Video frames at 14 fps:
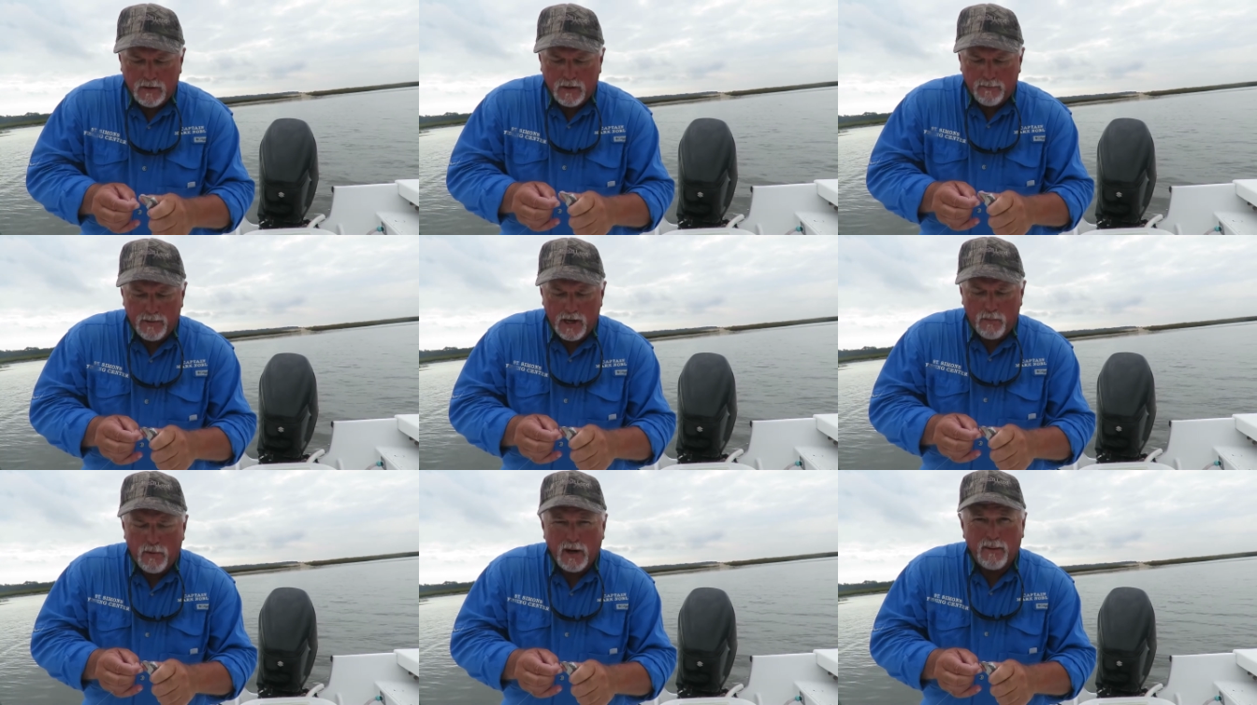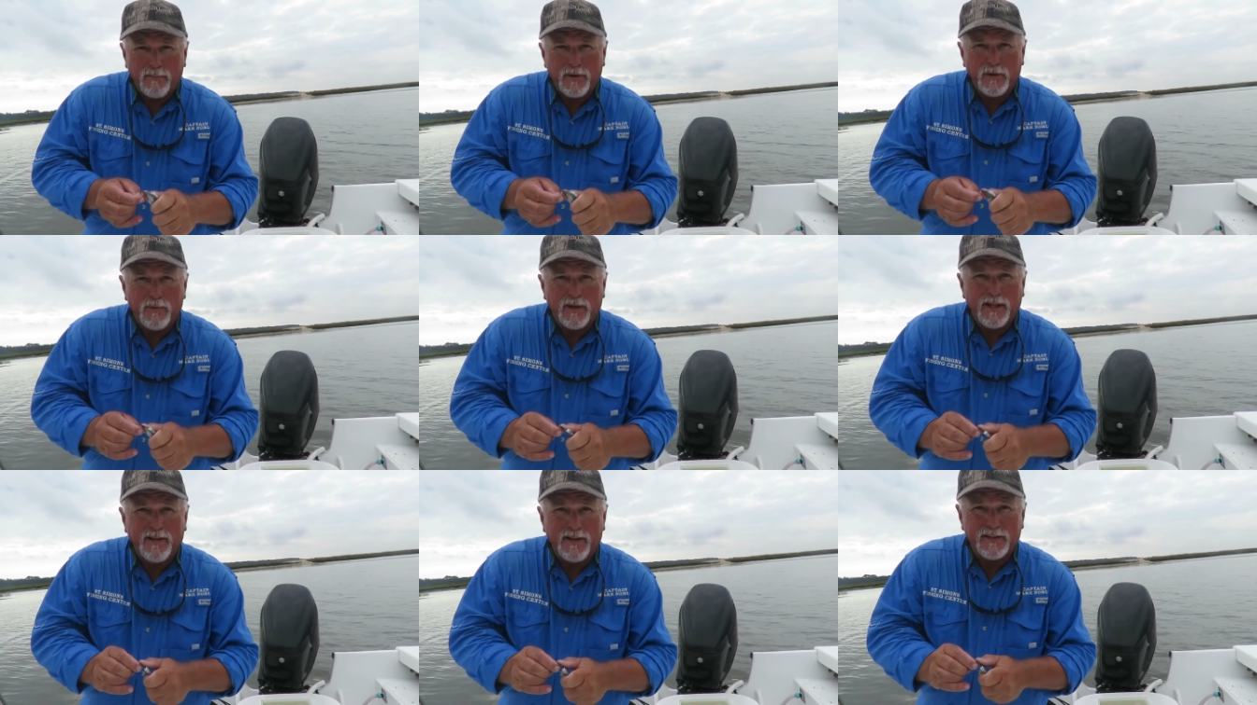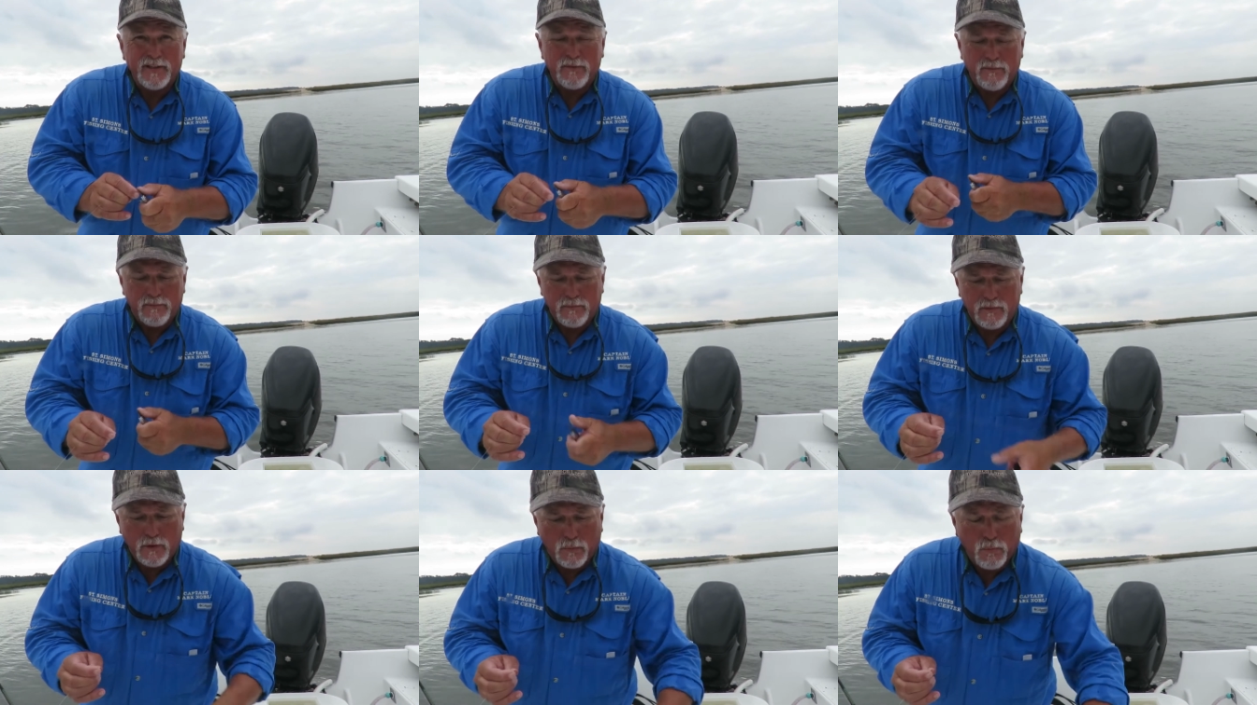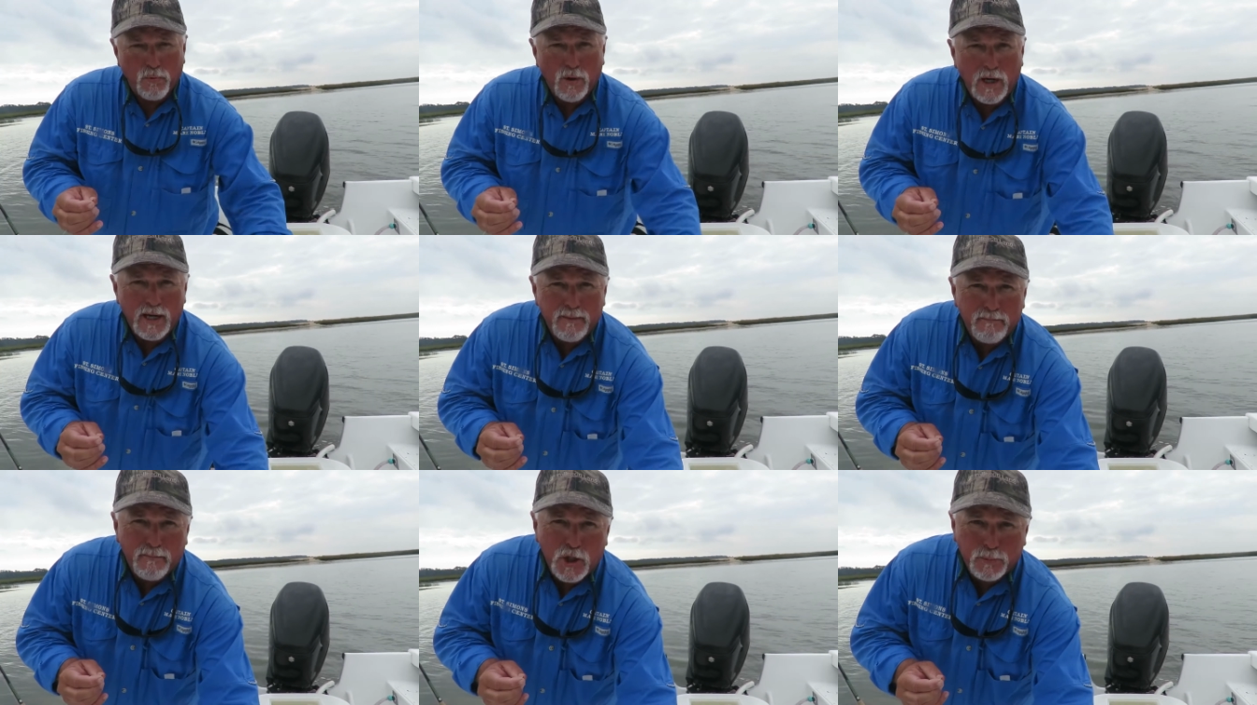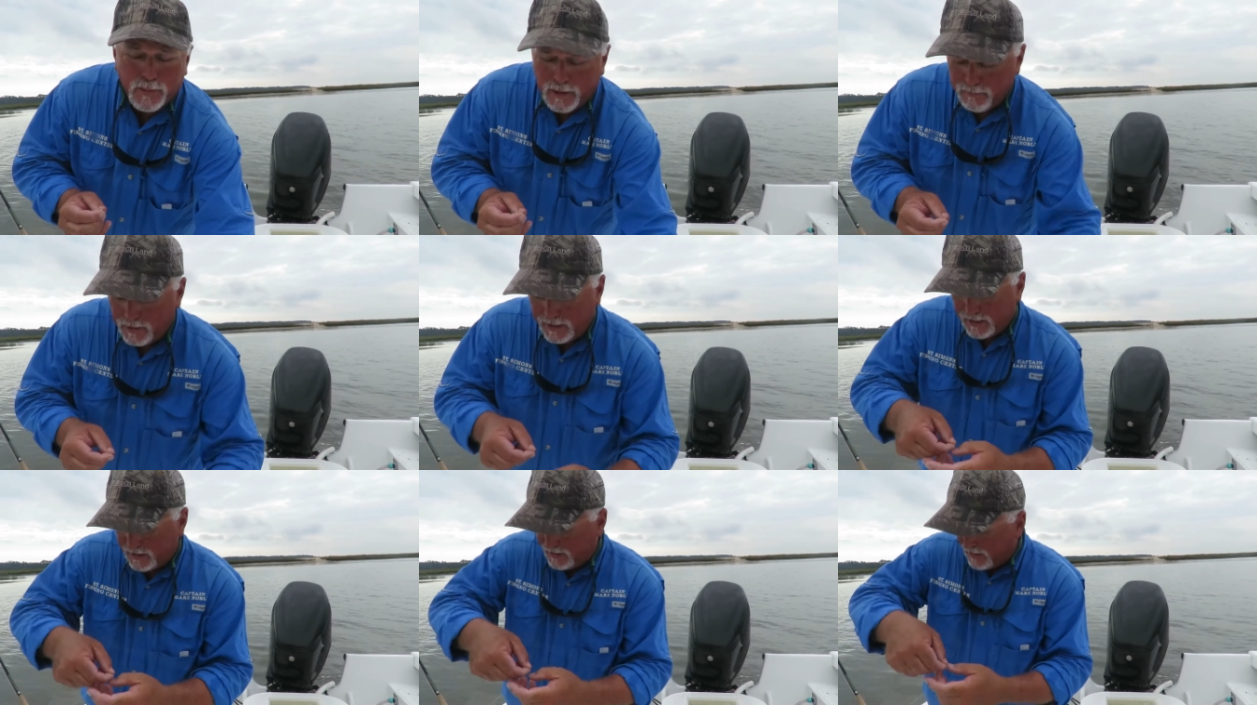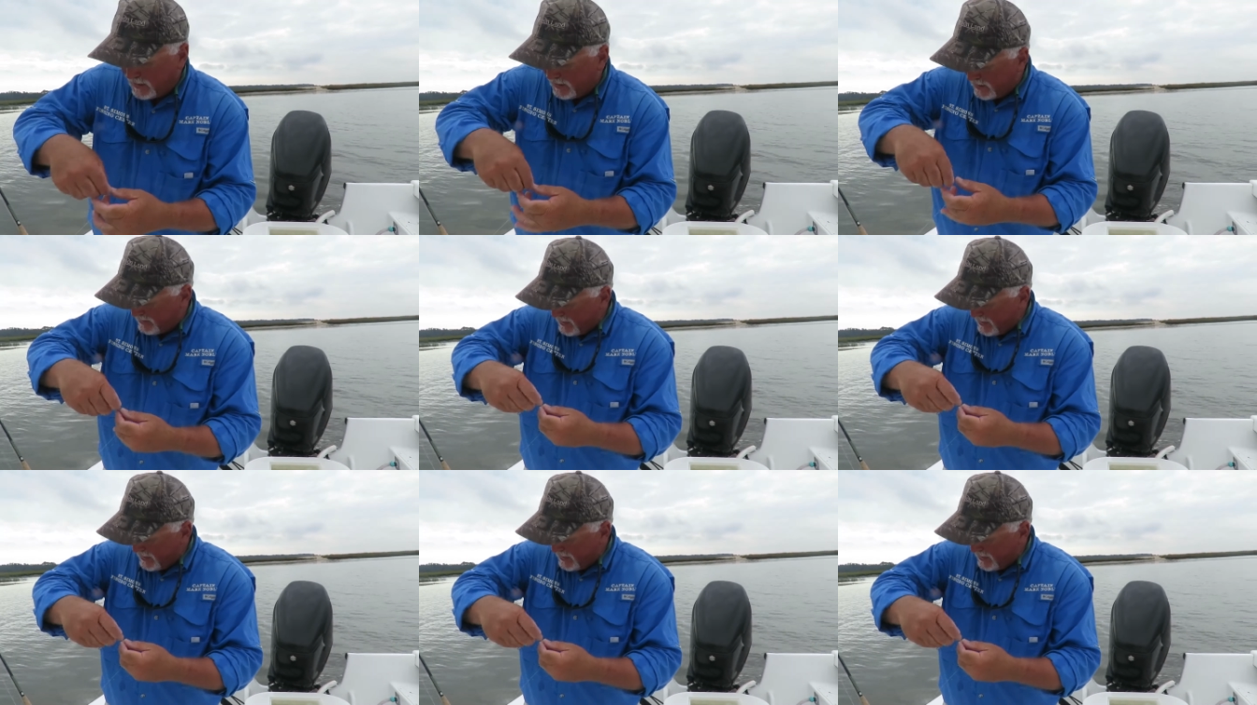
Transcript: about what I'm doing, and this is the rut most people get stuck in.